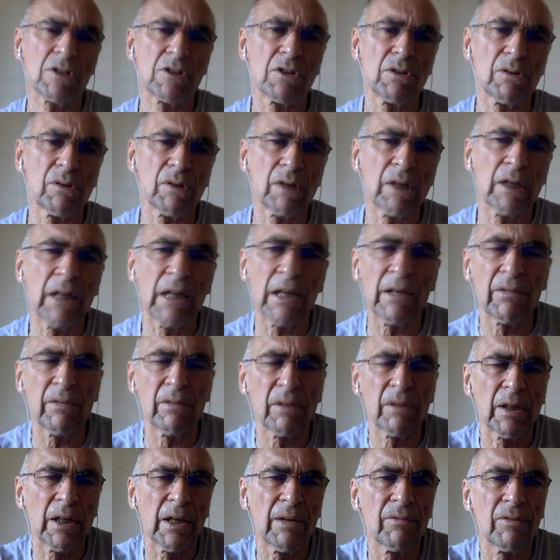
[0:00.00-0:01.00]
you can
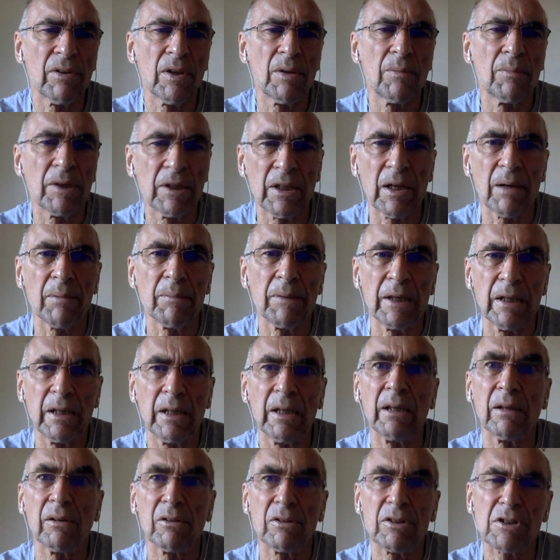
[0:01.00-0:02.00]
even give them a dummy
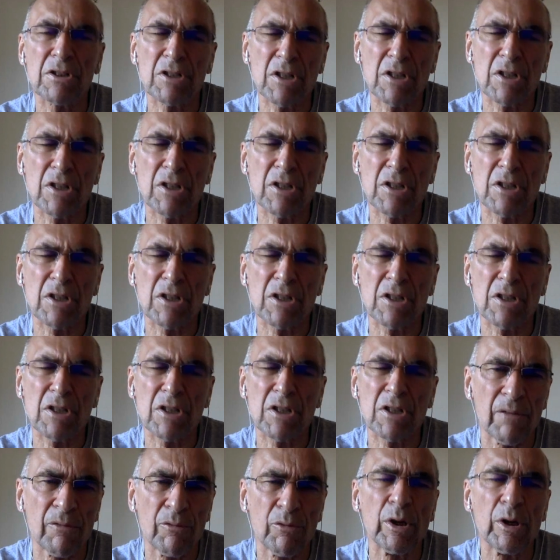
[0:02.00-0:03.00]
deal just to see if
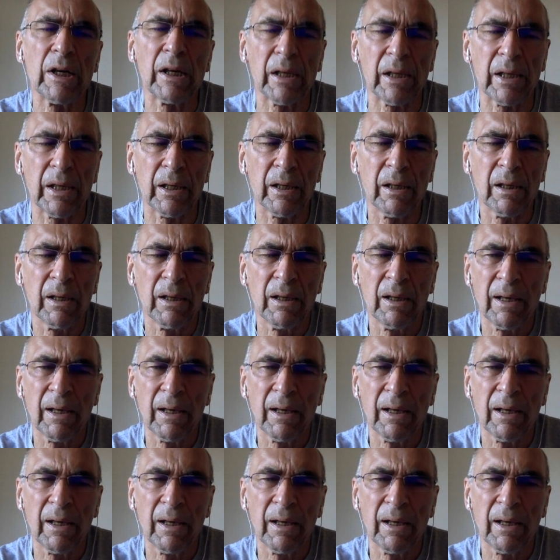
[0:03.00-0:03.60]
they've really